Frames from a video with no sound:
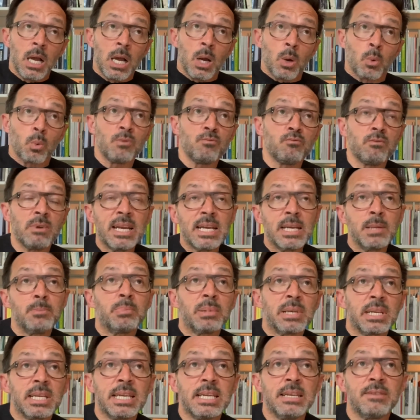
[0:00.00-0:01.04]
We really
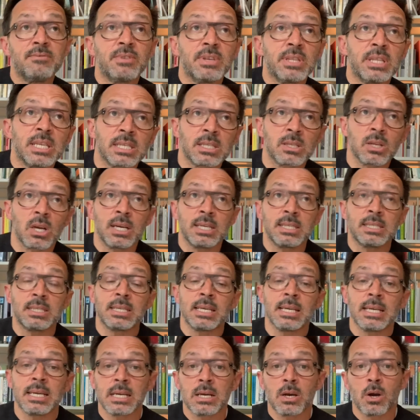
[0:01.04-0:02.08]
believe in this
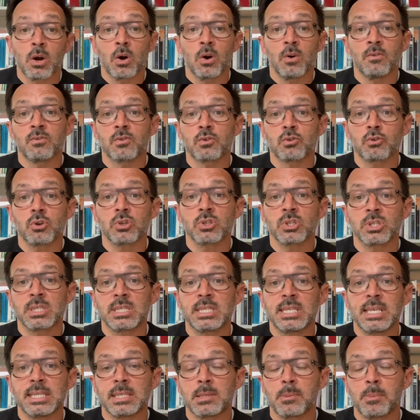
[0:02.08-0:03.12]
idea of
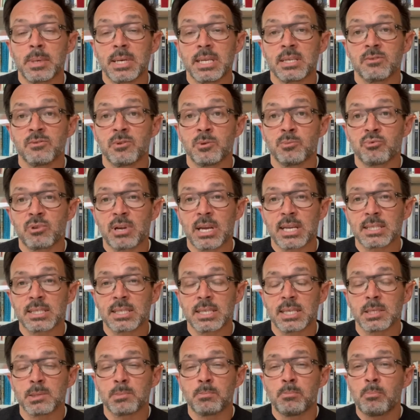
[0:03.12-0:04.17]
cross-disciplinary
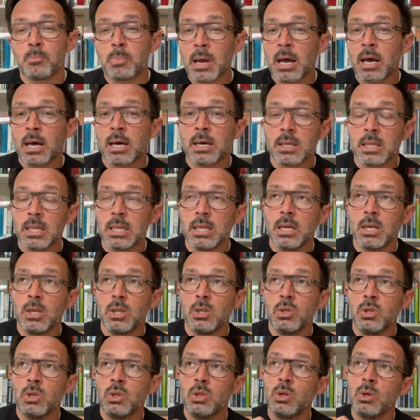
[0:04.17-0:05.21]
practice, but
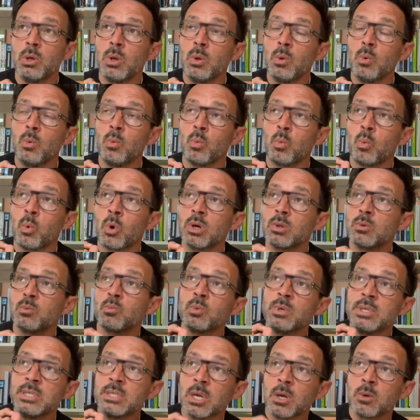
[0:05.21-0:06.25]
what
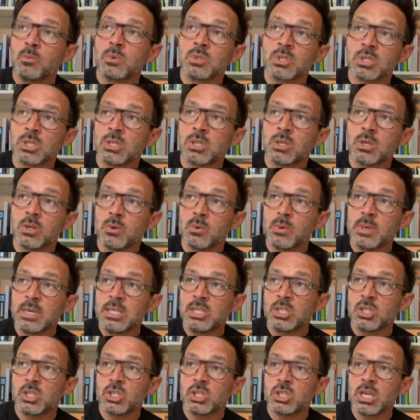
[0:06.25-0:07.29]
we don't want to do
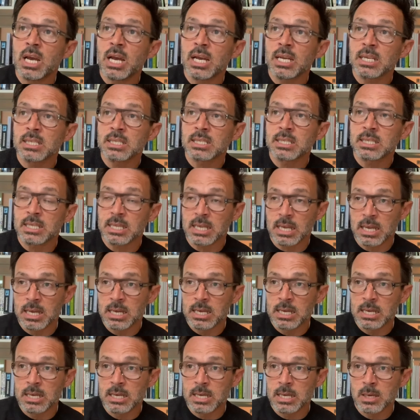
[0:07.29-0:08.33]
is just,
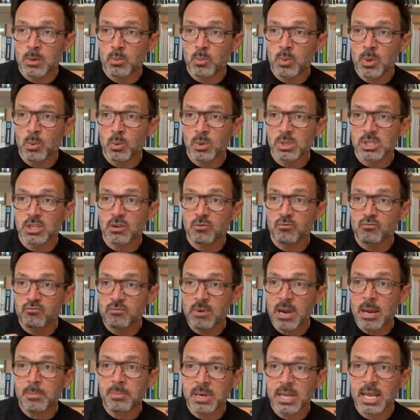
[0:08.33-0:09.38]
we want to
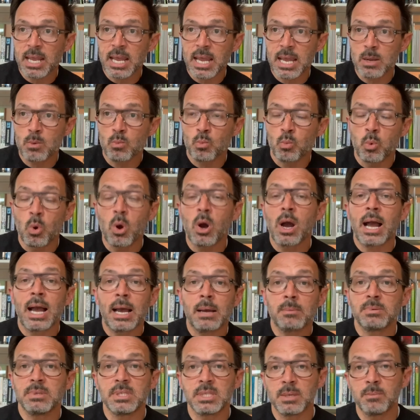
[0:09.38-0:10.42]
replicate what
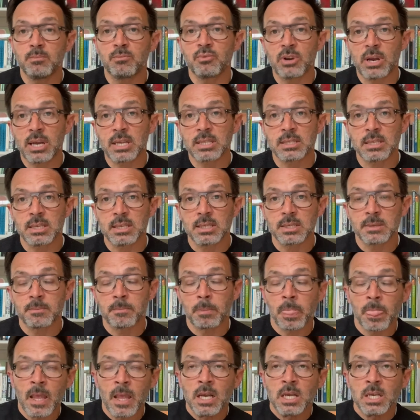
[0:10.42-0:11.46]
happens in practice.
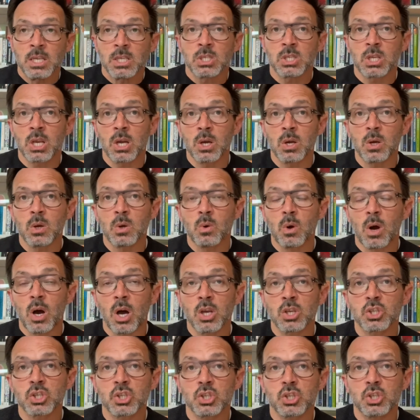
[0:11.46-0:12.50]
So
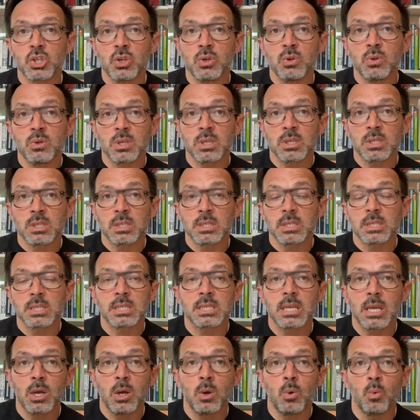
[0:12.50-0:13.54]
our
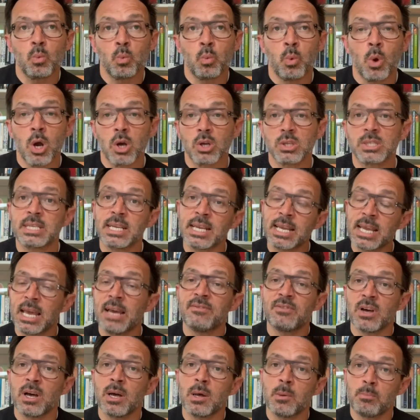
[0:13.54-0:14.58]
students work
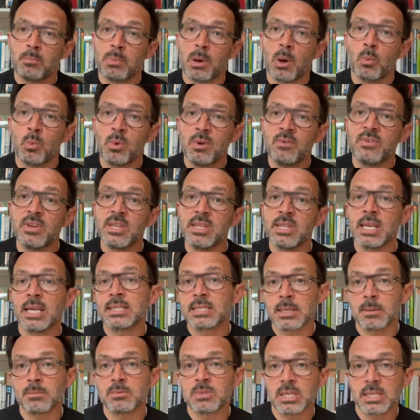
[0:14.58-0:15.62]
together, but within their
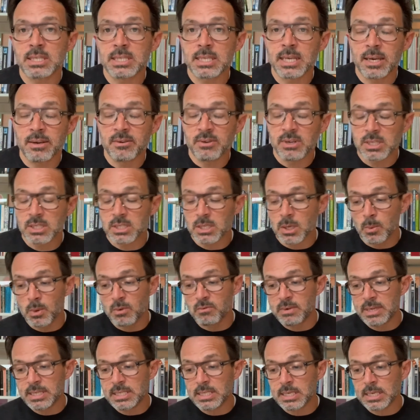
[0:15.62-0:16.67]
subject areas. So we
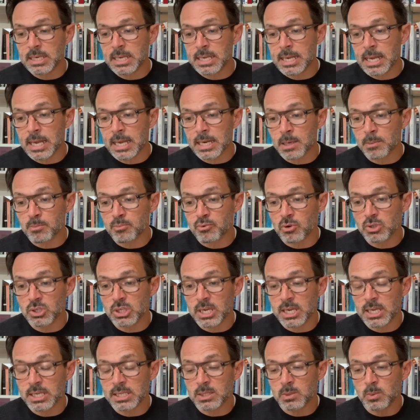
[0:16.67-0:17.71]
recently had a
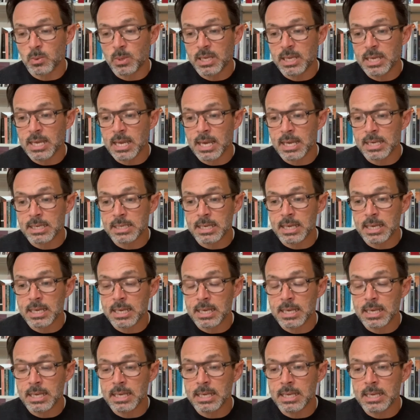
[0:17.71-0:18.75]
project, we had
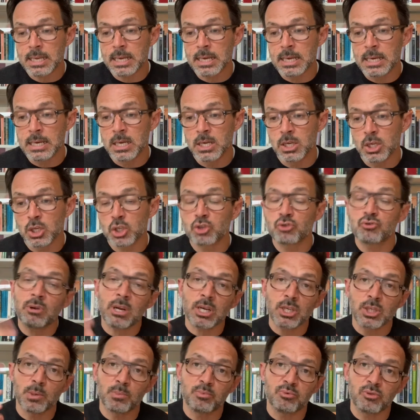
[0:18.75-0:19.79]
a
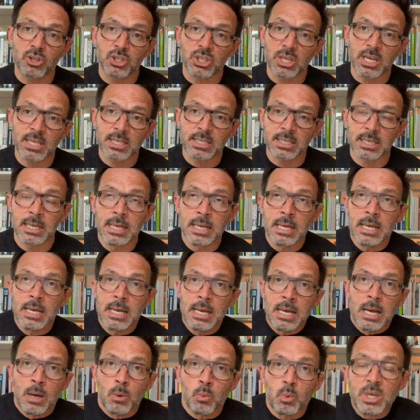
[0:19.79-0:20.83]
structure project,
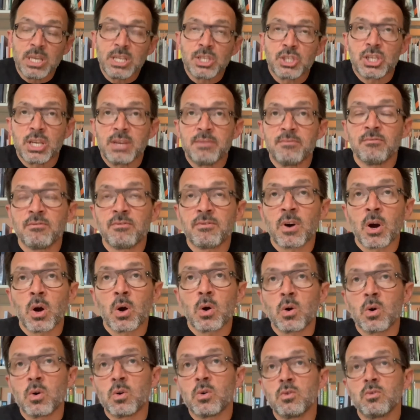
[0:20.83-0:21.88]
which
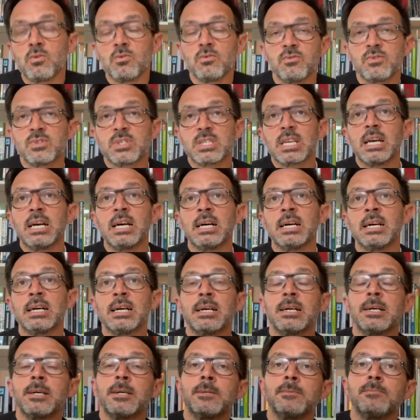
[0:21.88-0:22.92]
involved
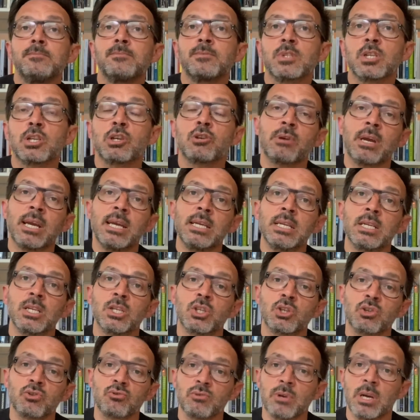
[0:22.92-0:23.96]
creating a
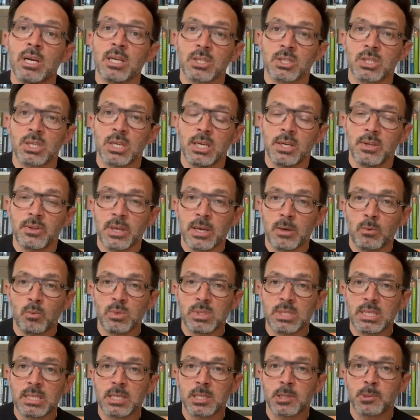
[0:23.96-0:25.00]
structure that
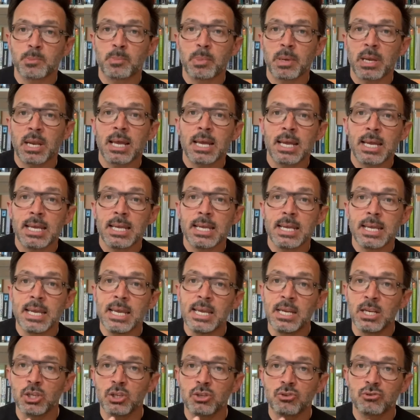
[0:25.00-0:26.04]
would display
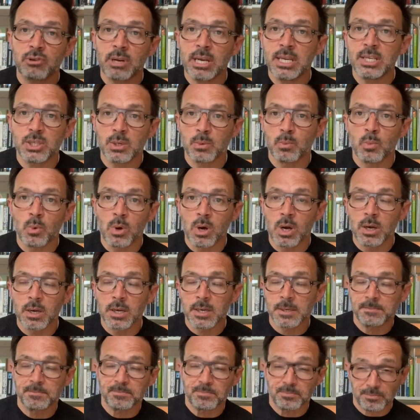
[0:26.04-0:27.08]
illustration work.